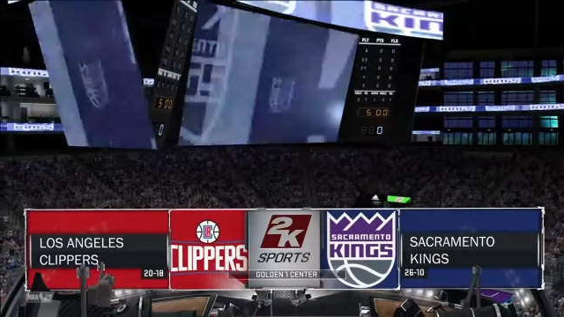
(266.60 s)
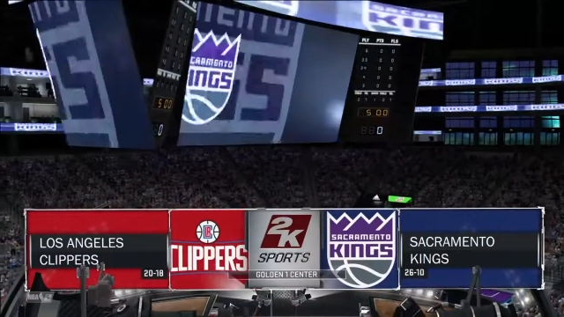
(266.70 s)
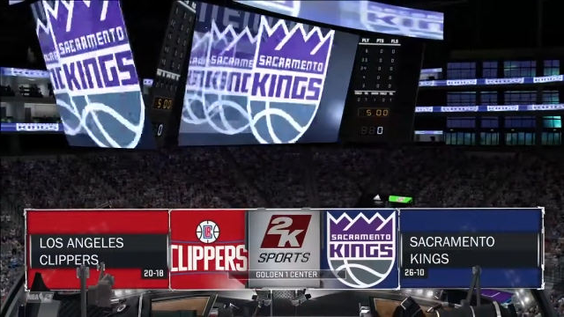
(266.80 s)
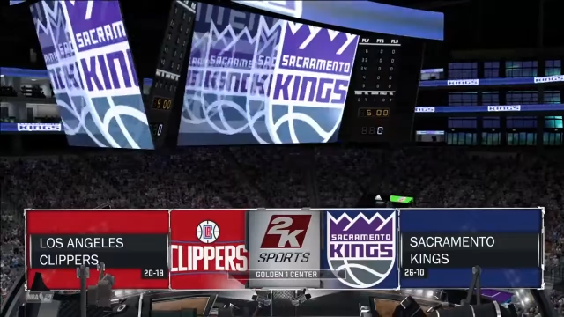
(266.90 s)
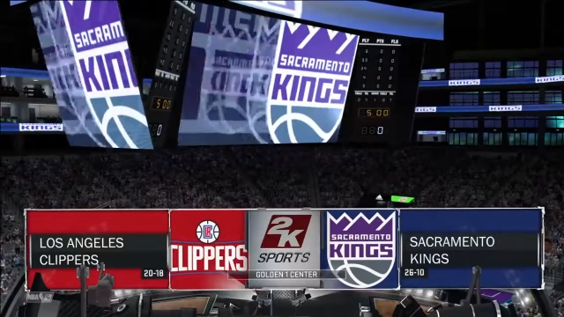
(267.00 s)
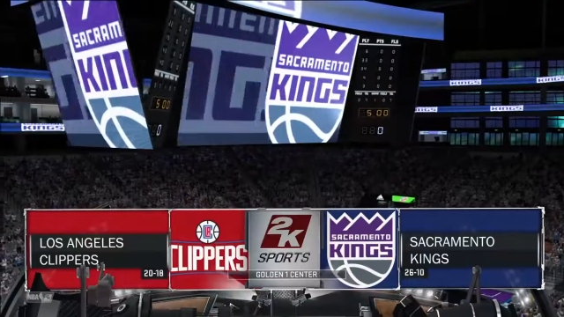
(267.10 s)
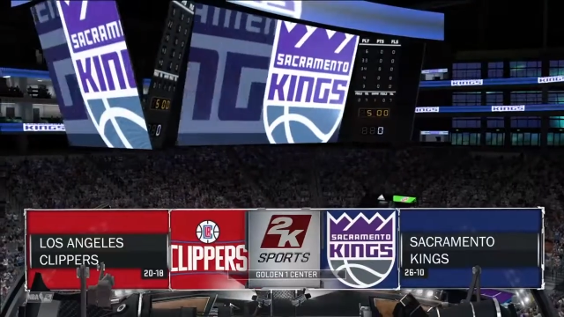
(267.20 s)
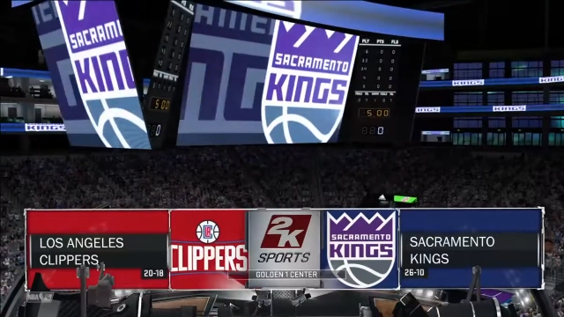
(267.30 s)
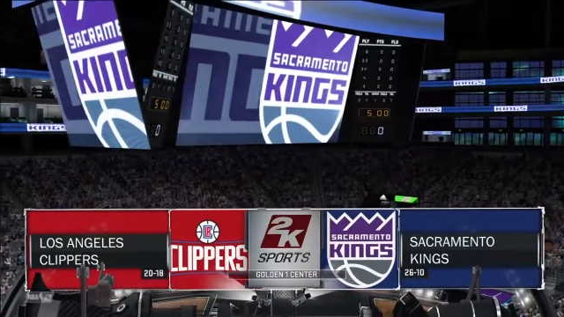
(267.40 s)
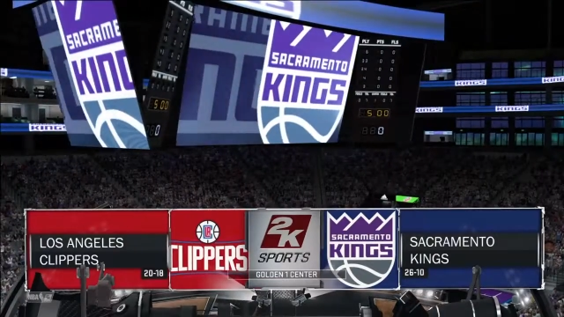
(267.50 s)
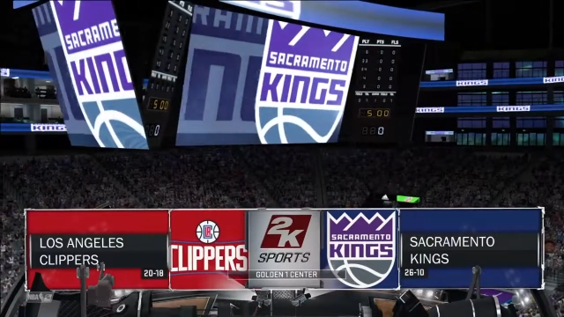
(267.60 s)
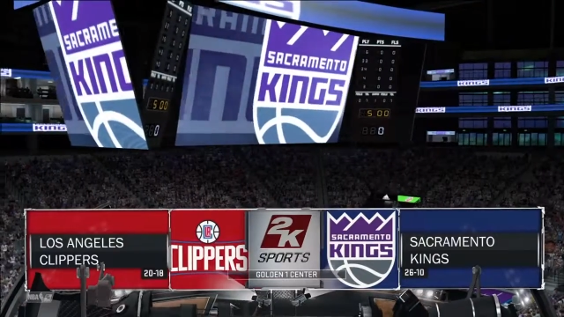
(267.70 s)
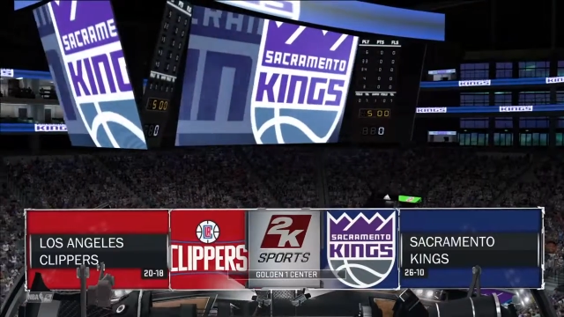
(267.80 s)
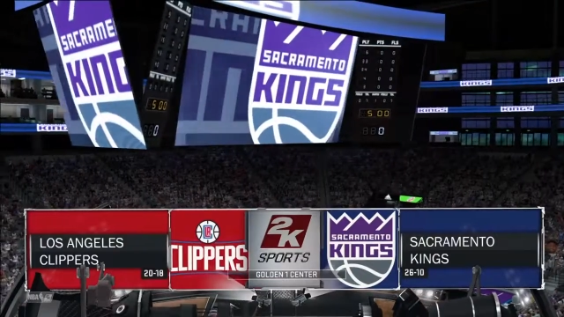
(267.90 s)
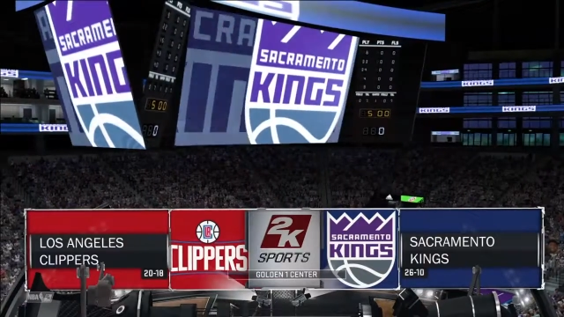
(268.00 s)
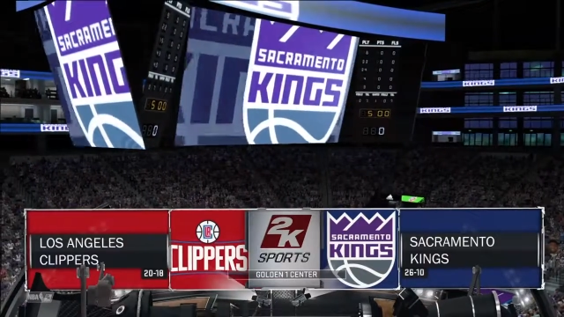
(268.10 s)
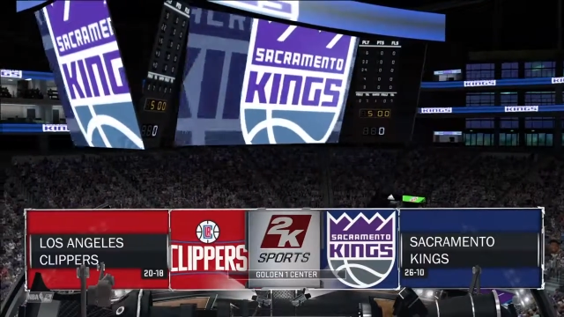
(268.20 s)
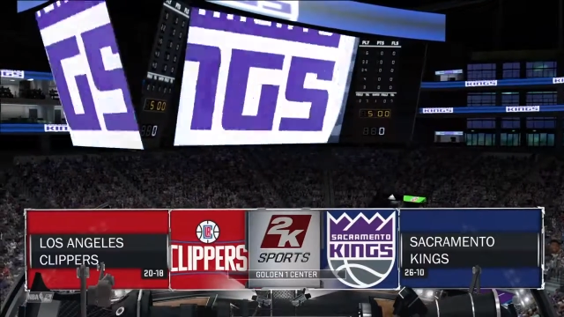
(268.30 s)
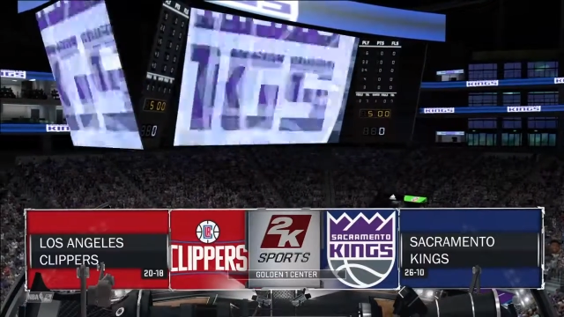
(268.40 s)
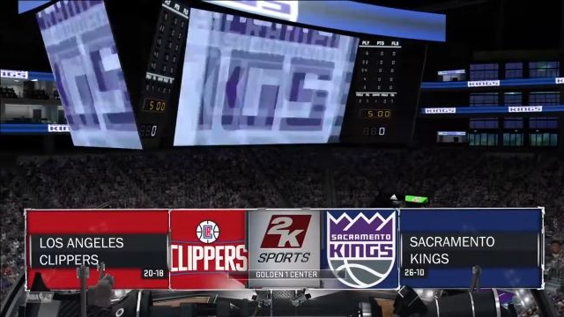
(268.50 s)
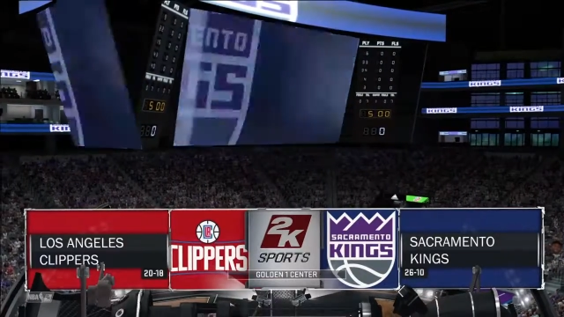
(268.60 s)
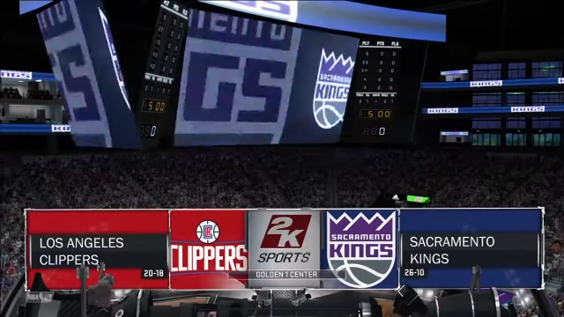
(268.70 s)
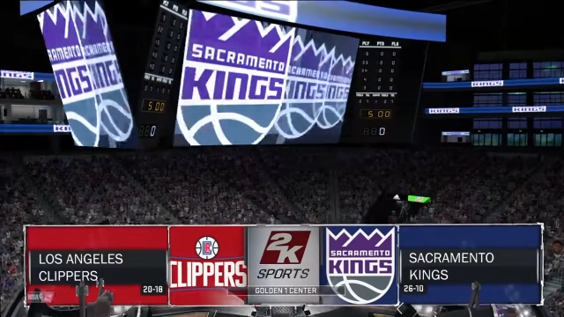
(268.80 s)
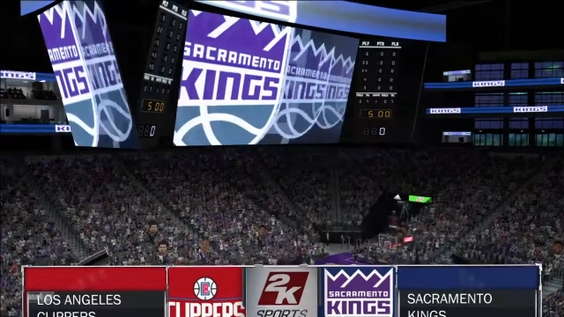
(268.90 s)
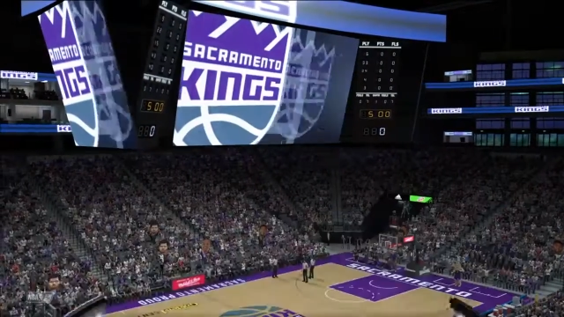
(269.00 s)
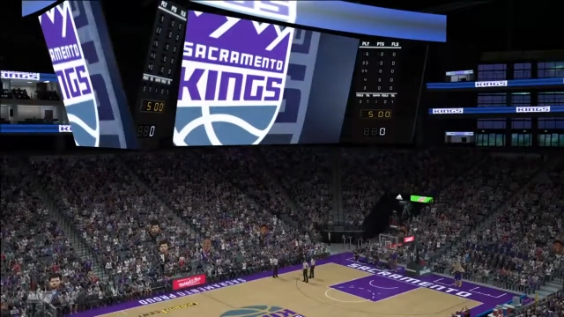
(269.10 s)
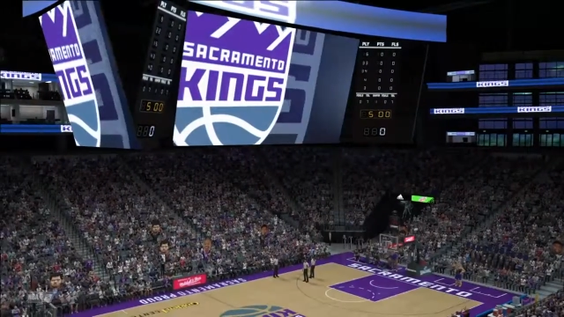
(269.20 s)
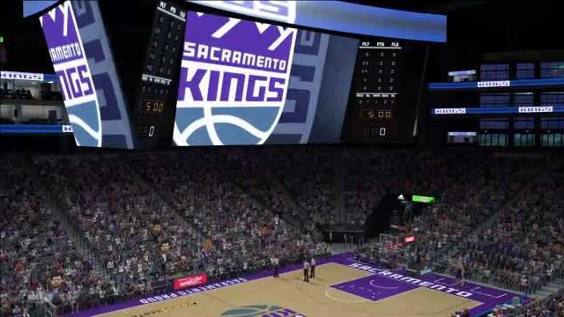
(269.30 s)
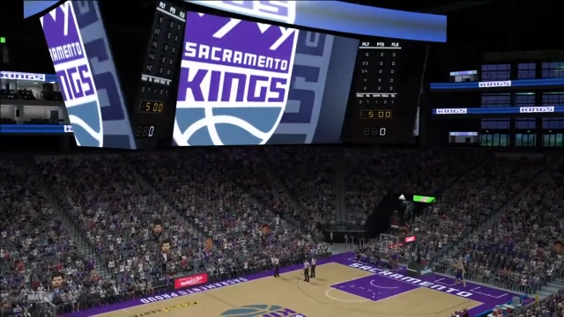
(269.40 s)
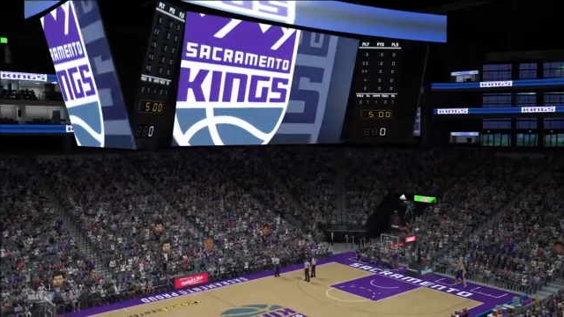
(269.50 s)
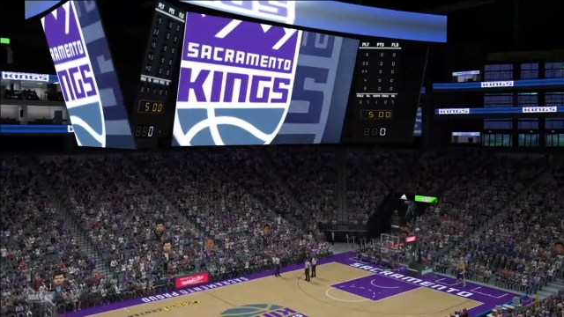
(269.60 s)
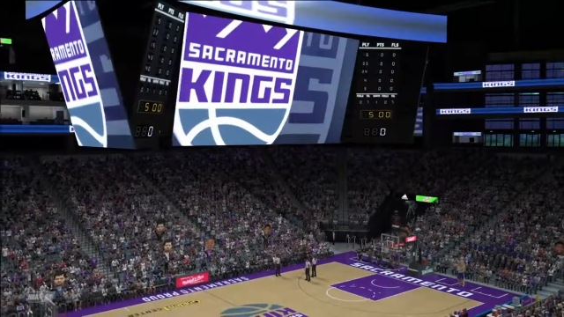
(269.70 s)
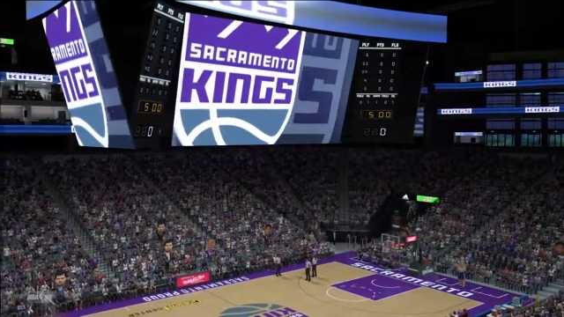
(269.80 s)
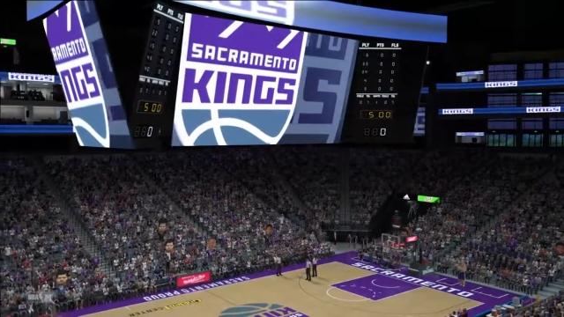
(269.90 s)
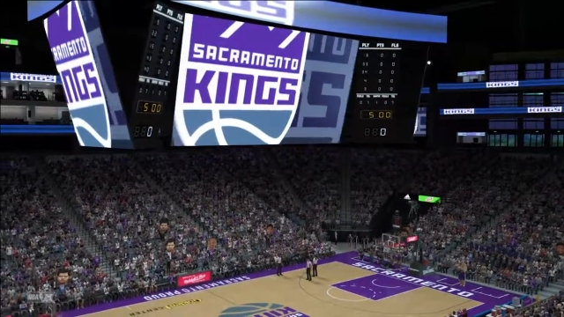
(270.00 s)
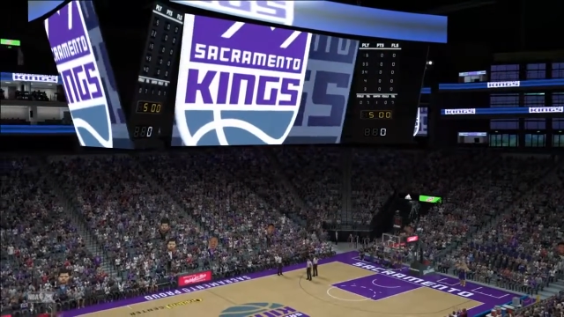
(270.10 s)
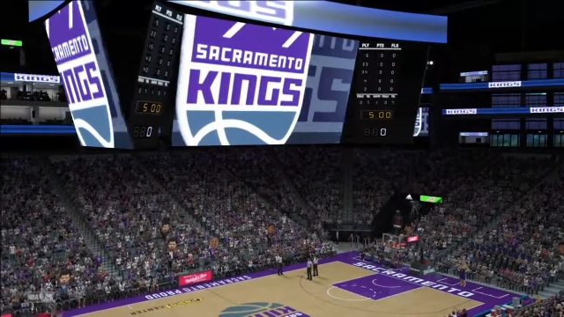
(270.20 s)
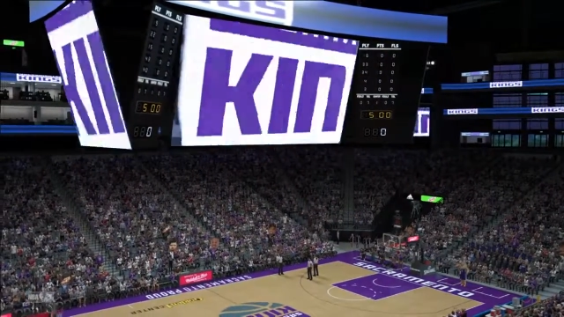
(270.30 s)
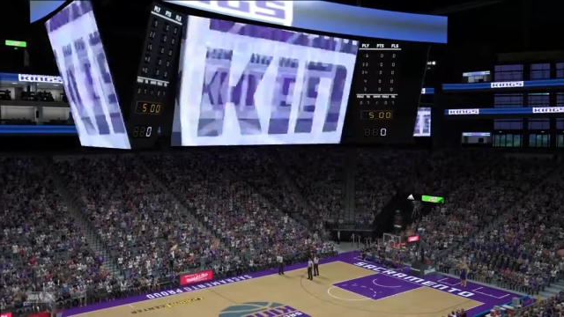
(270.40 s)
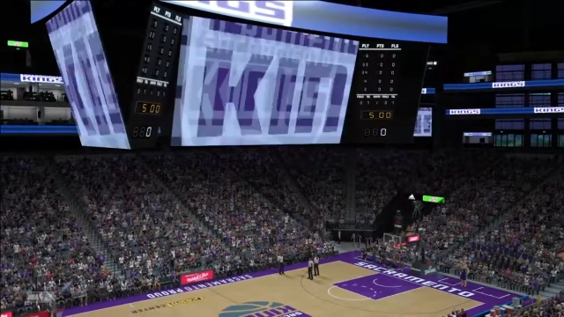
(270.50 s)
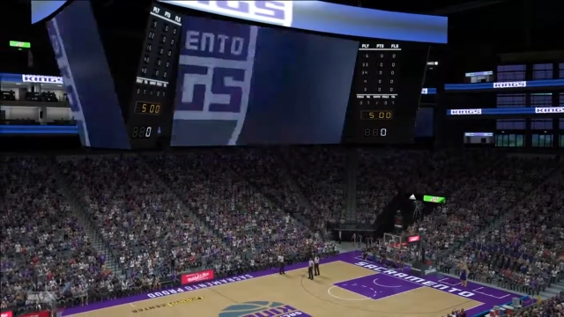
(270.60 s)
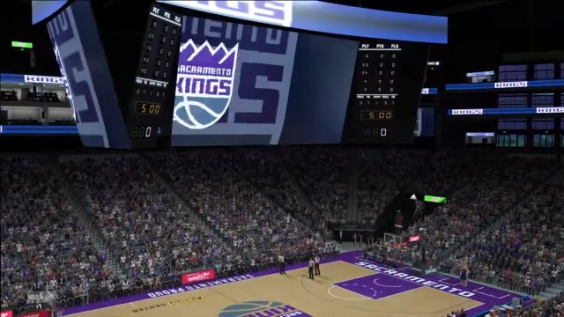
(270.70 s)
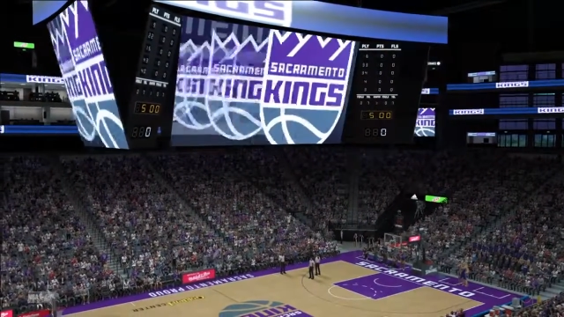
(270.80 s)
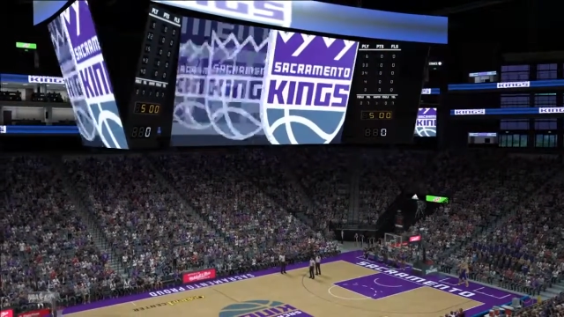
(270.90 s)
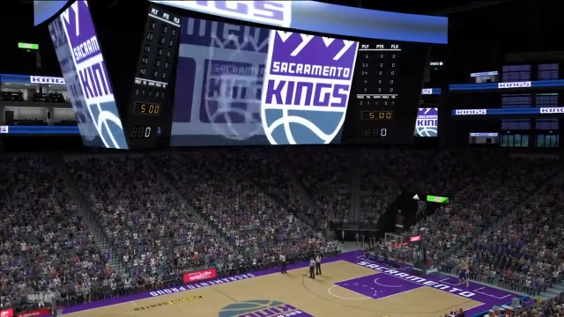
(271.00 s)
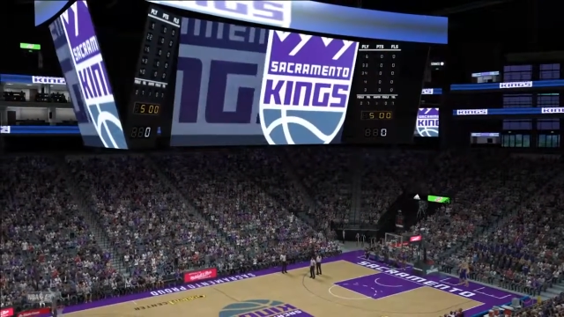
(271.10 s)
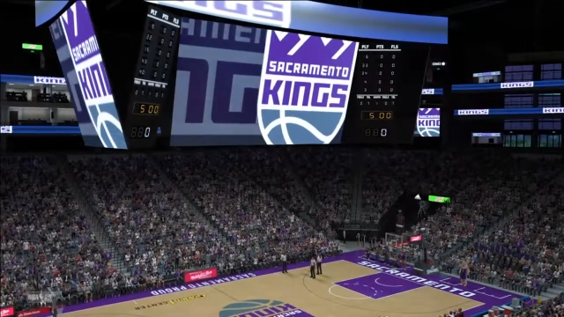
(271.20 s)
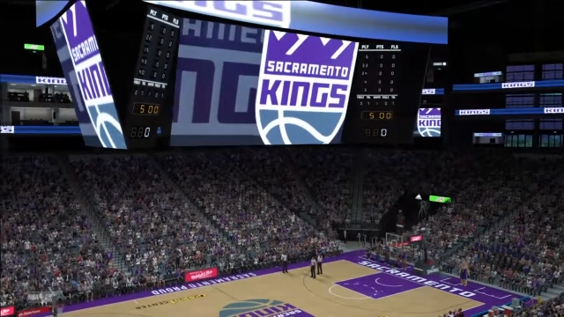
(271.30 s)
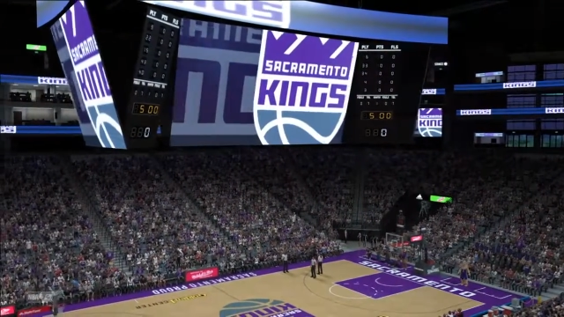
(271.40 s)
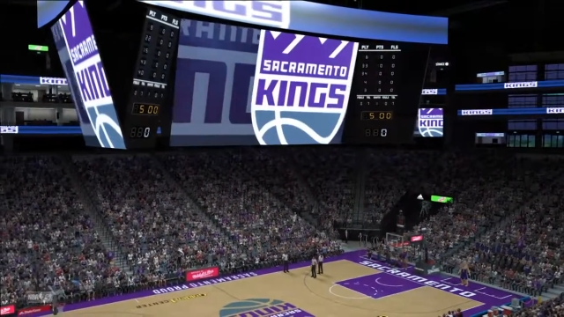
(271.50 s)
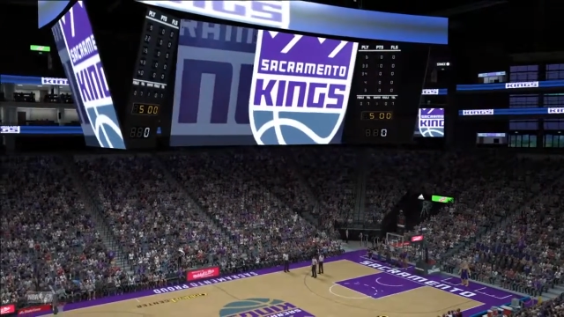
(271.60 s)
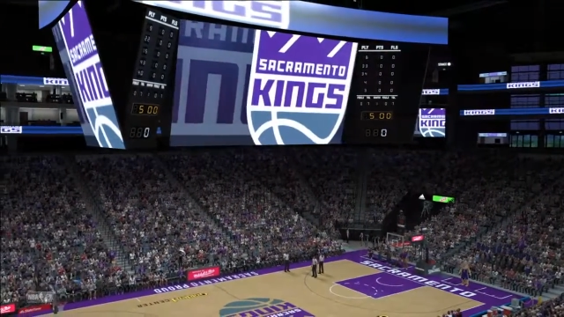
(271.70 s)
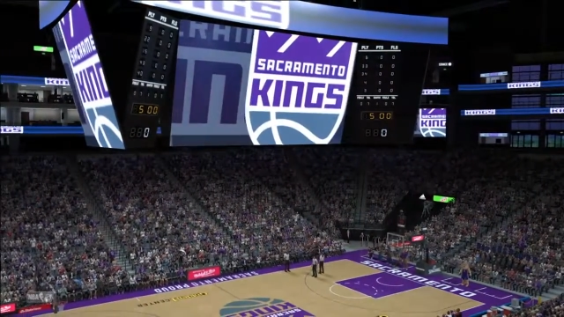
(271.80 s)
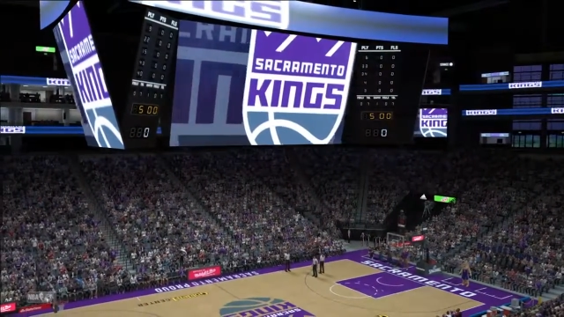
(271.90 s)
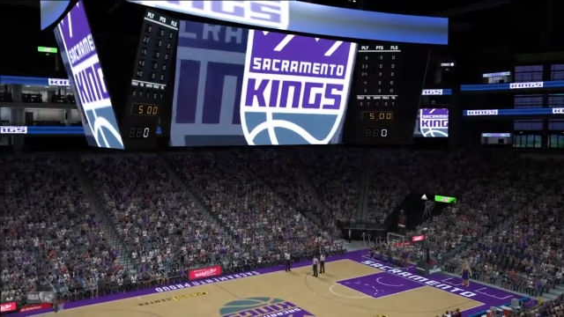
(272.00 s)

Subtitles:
No face is visible, so there are no lips to read.